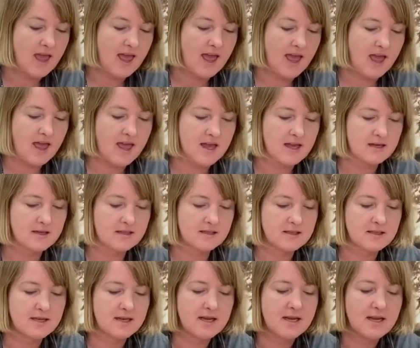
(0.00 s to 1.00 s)

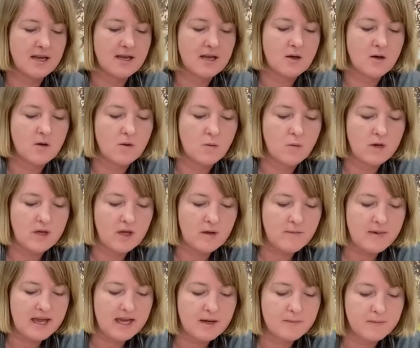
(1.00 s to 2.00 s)
And when you
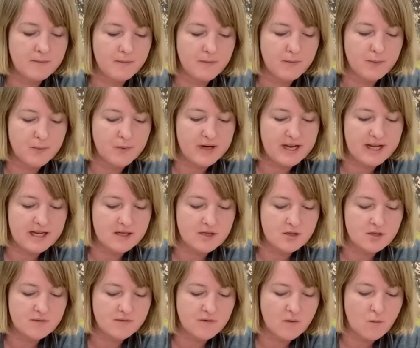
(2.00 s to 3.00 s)
make a
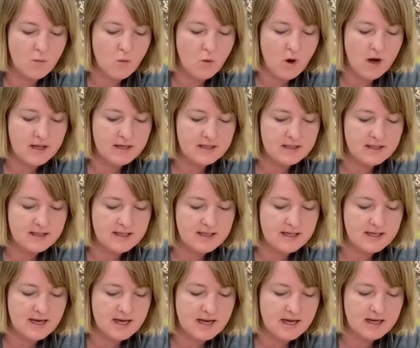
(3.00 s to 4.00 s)
bridge from one to the
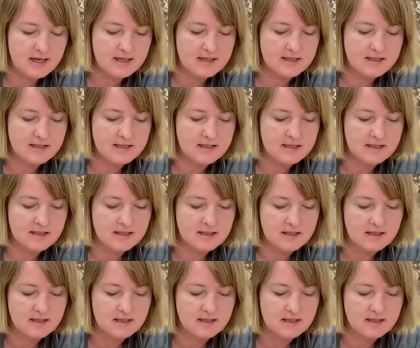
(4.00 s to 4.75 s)
next,